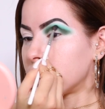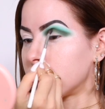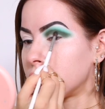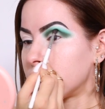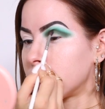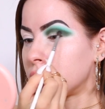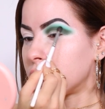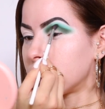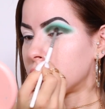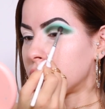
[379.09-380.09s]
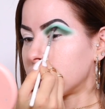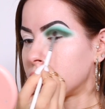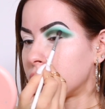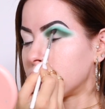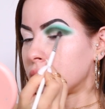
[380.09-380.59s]
Again, we're going to be
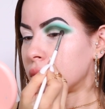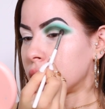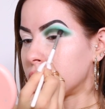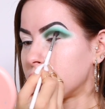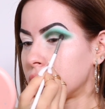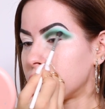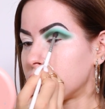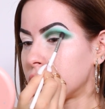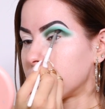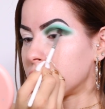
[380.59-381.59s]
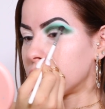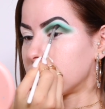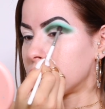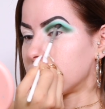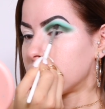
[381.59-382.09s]
making tiny,
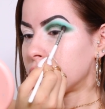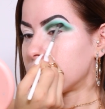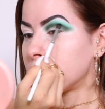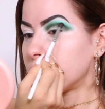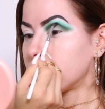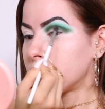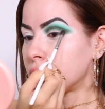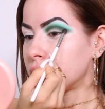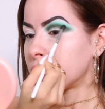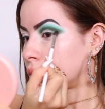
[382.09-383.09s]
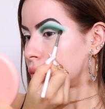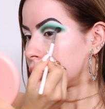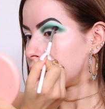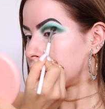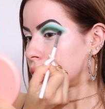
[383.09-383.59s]
tiny motions. You want to be really
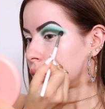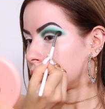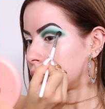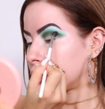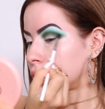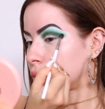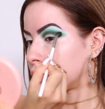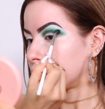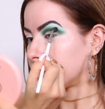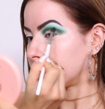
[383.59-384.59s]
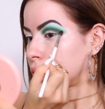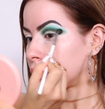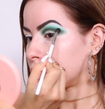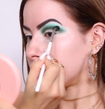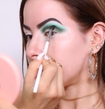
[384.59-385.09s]
careful when you blend
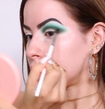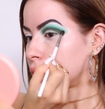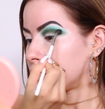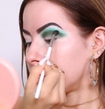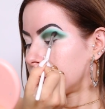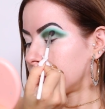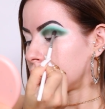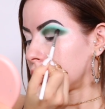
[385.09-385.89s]
out your edges.